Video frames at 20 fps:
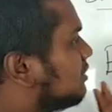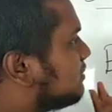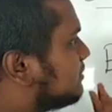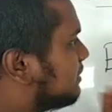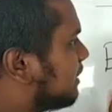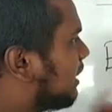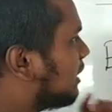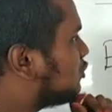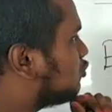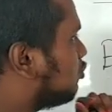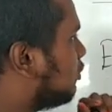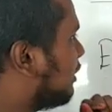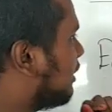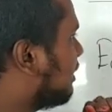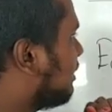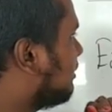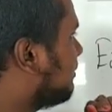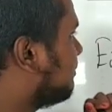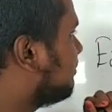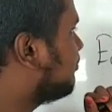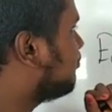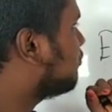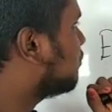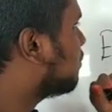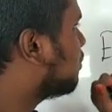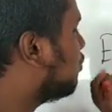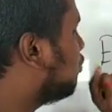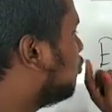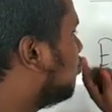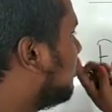That's why
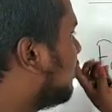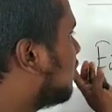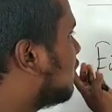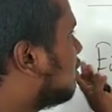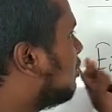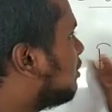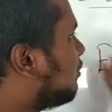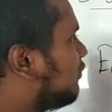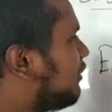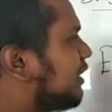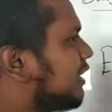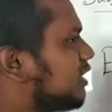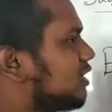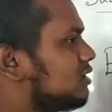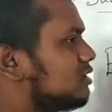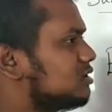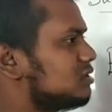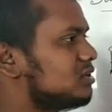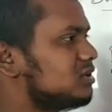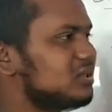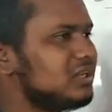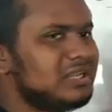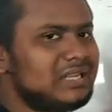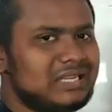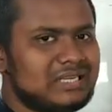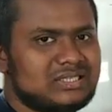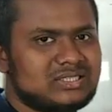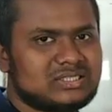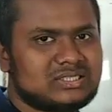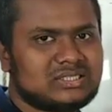we converted
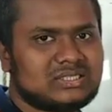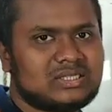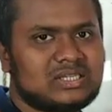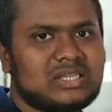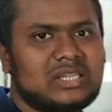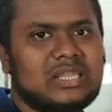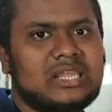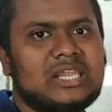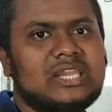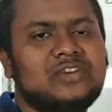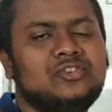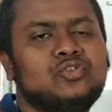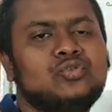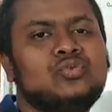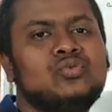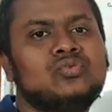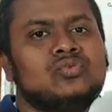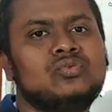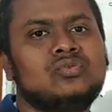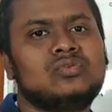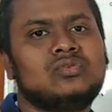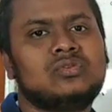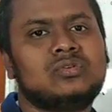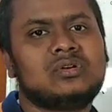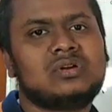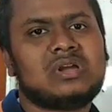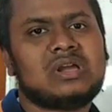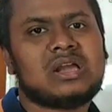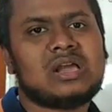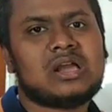it into
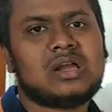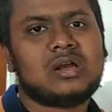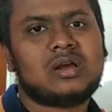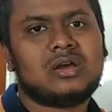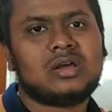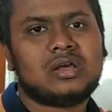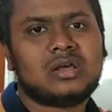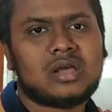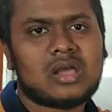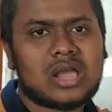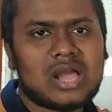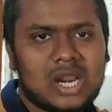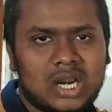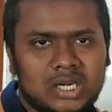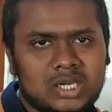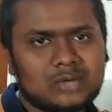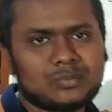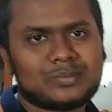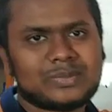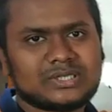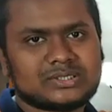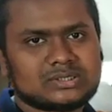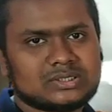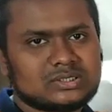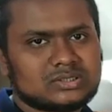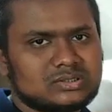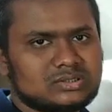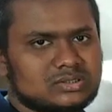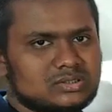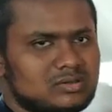
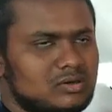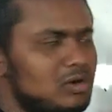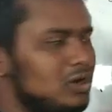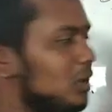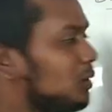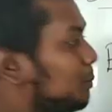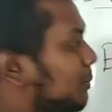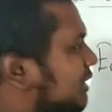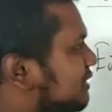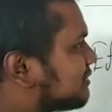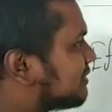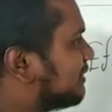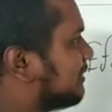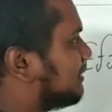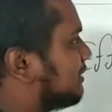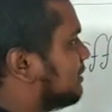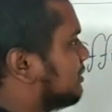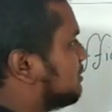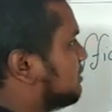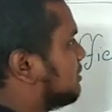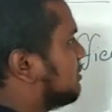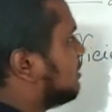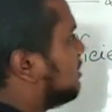100% or percentage.